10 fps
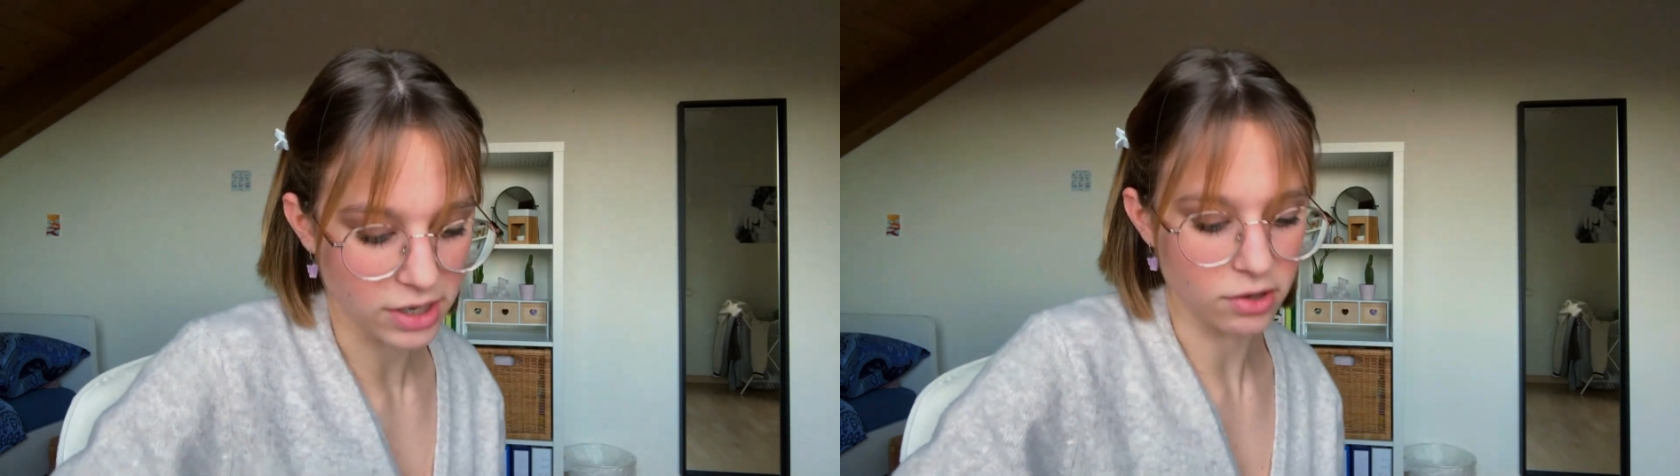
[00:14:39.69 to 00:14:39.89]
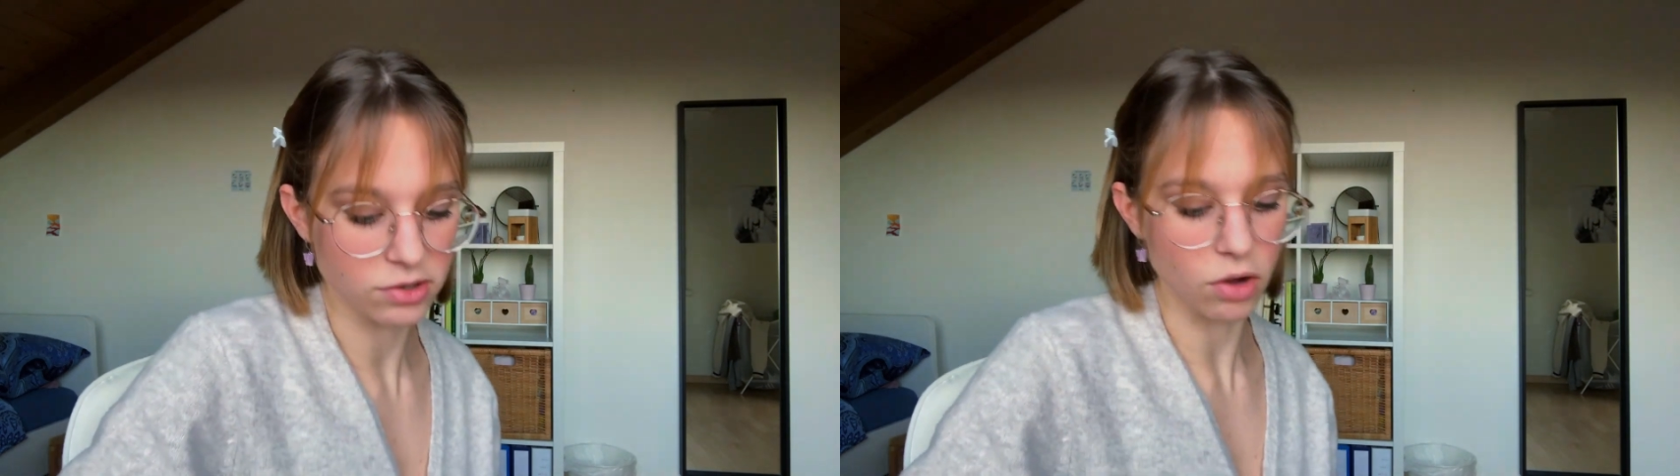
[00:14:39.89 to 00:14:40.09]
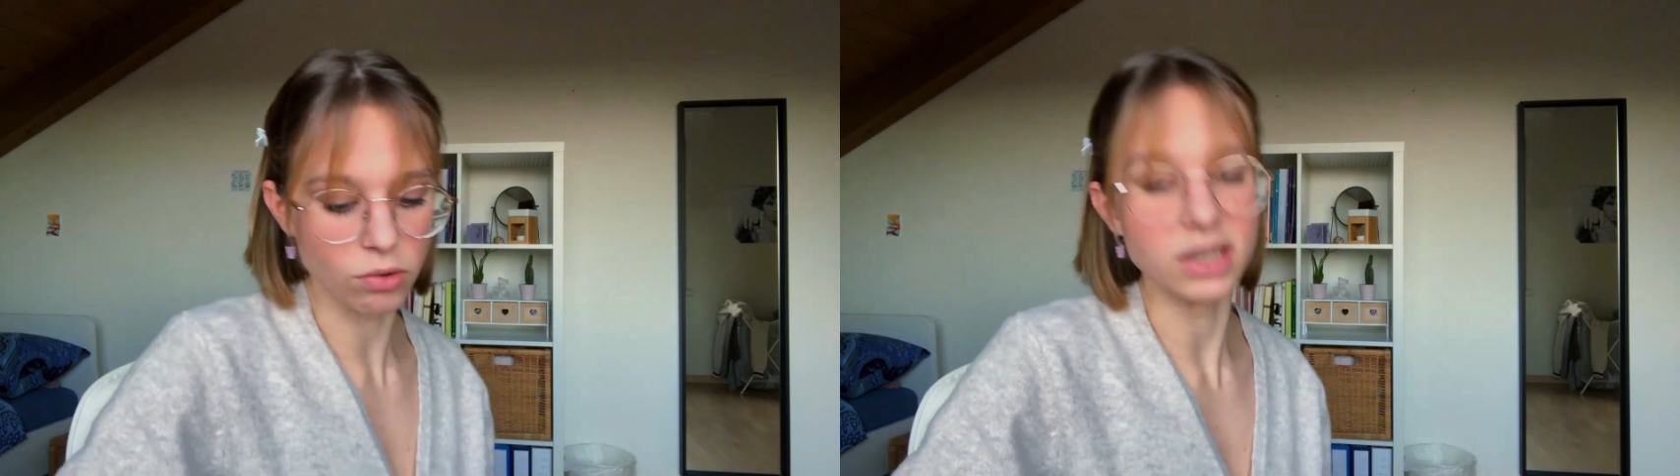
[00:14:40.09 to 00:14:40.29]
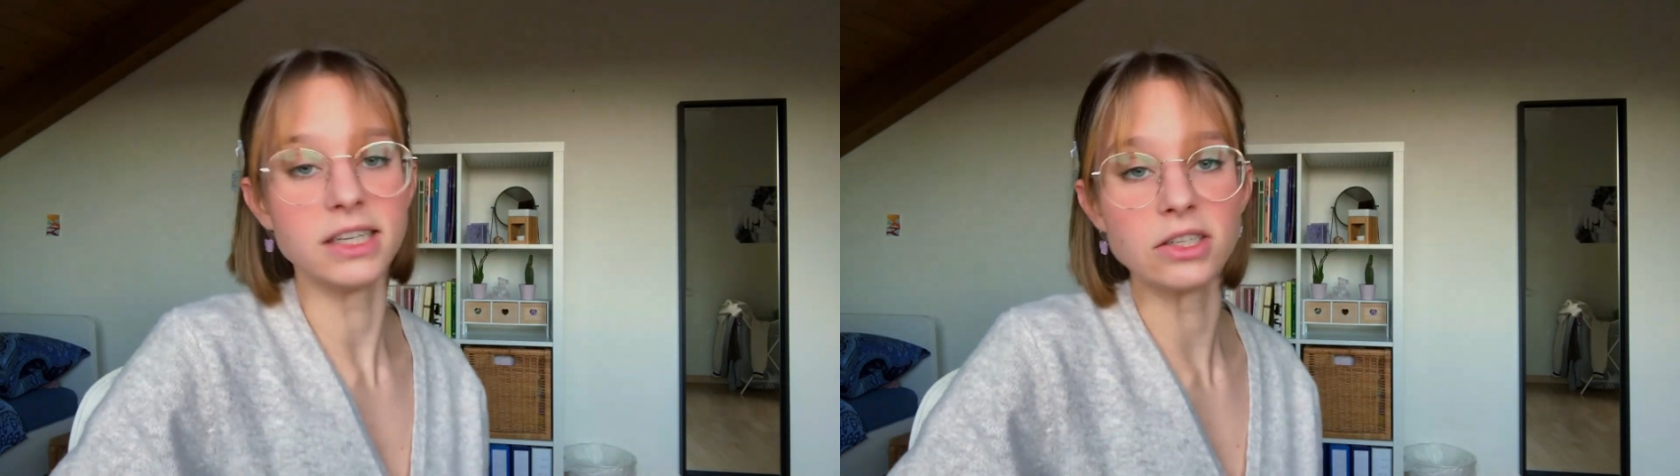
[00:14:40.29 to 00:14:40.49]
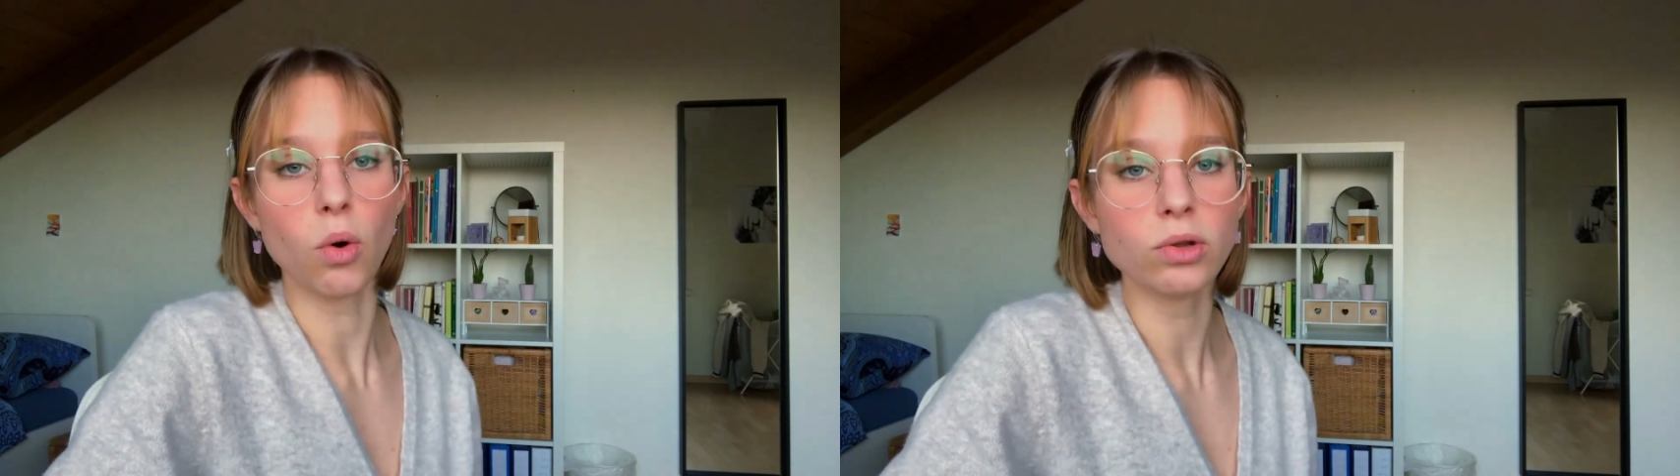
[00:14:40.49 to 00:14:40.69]

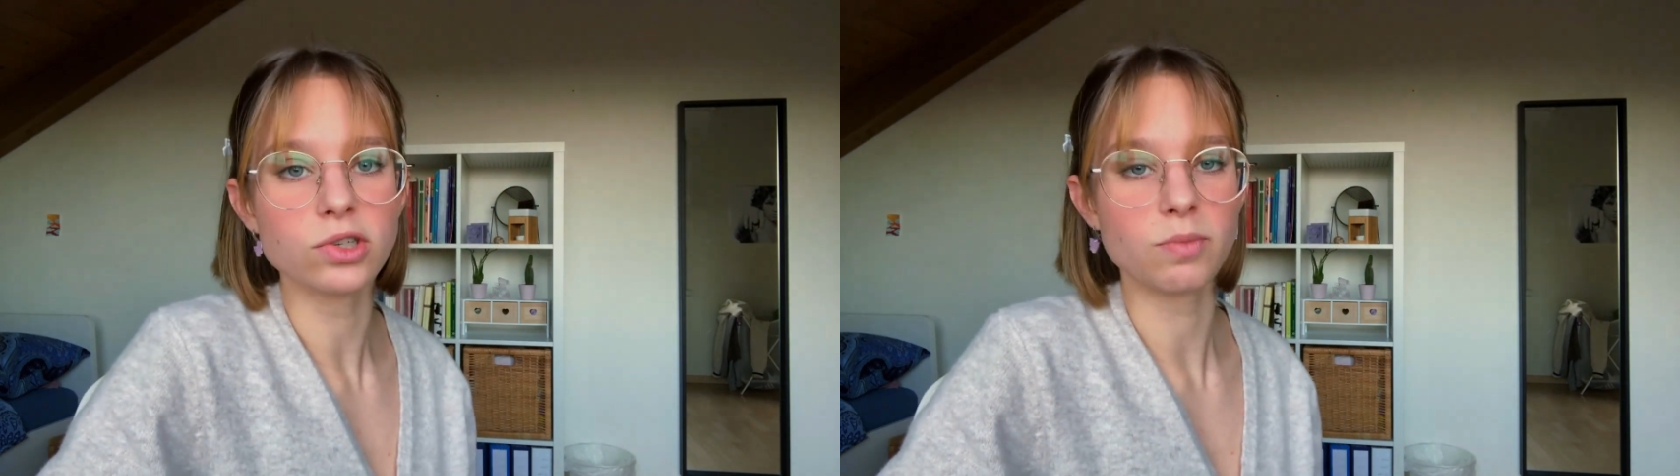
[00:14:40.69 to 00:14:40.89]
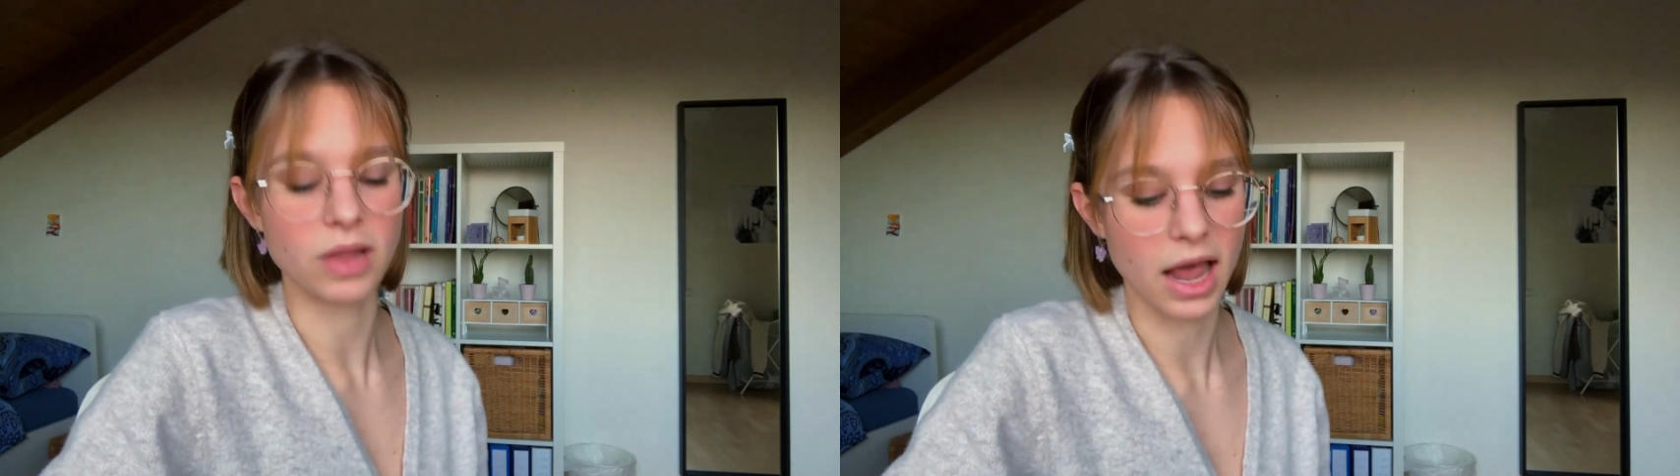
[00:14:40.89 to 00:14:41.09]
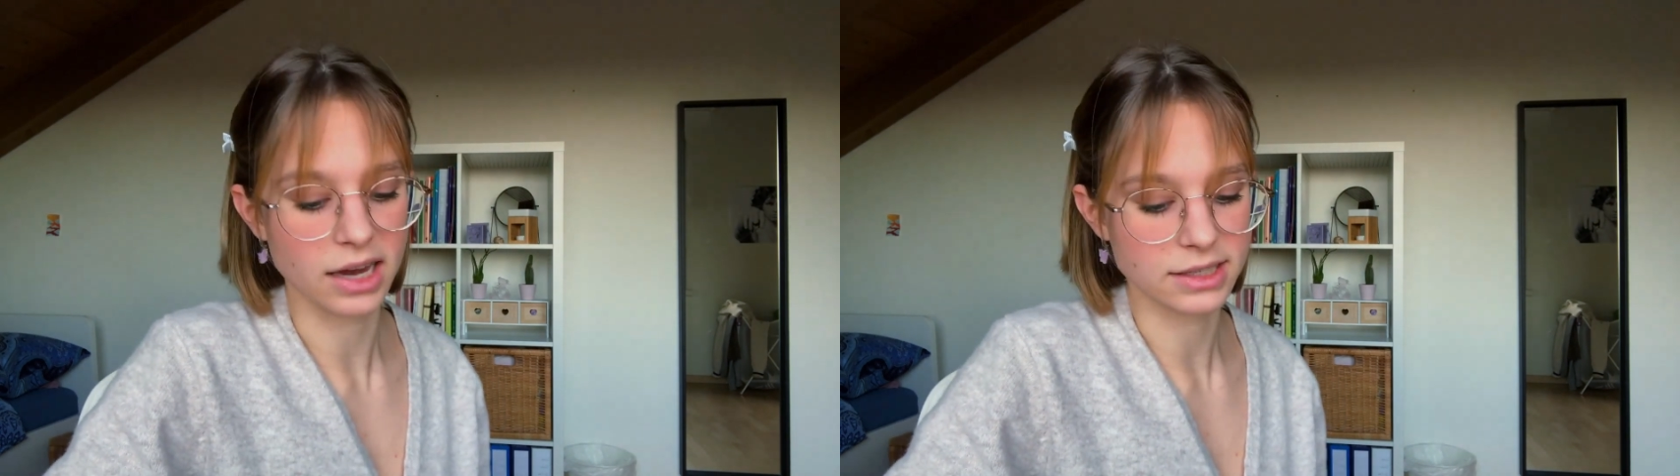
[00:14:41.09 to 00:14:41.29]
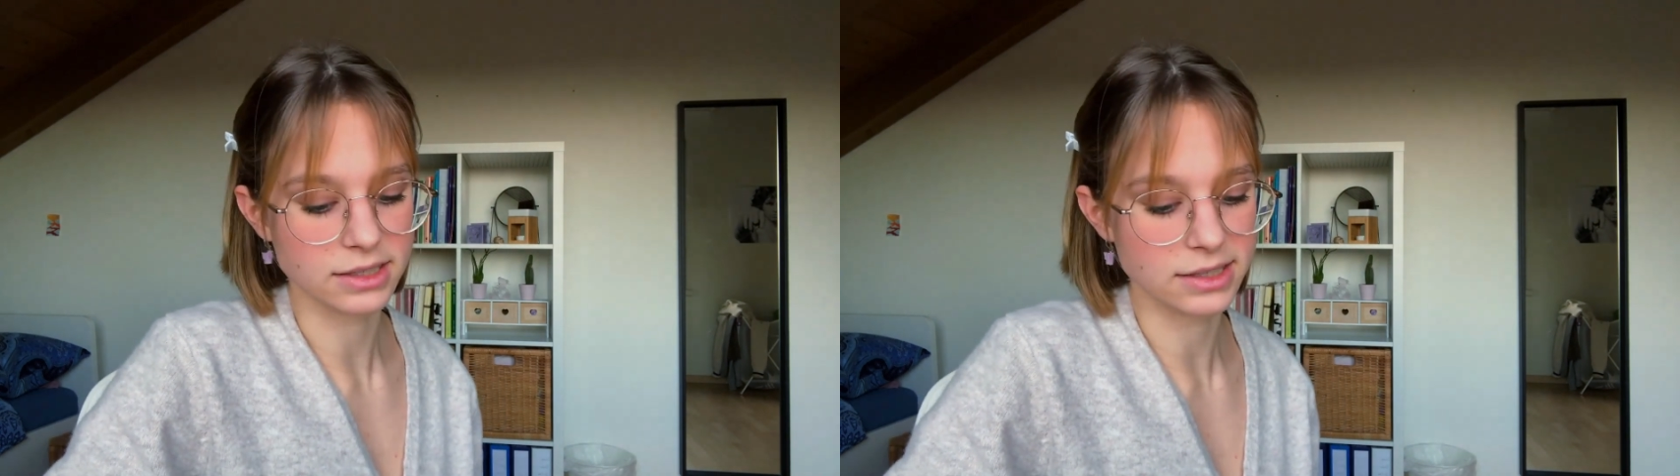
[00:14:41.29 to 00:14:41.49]
it is also implying that